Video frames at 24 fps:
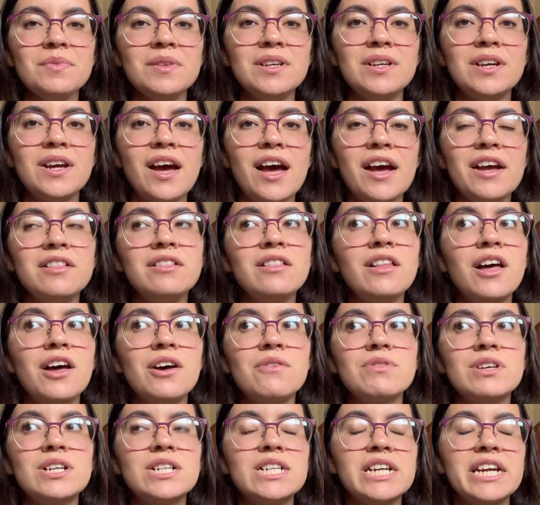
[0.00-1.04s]
I love
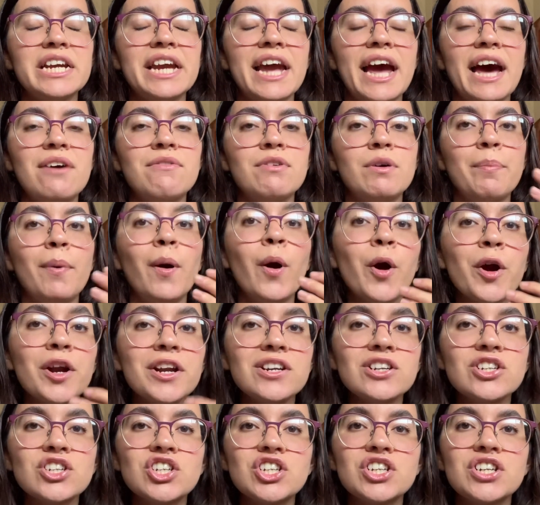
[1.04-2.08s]
that they have a
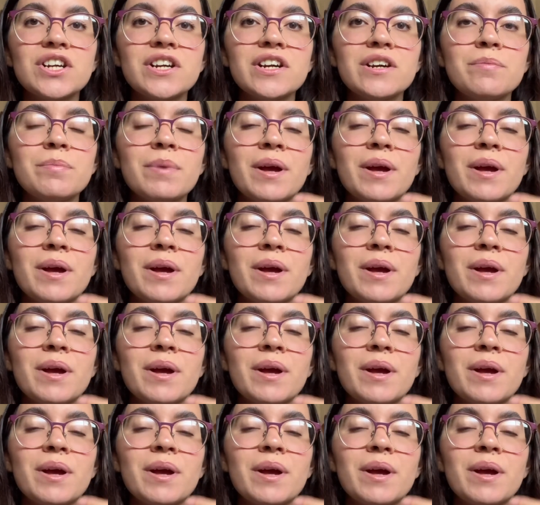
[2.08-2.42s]
partnership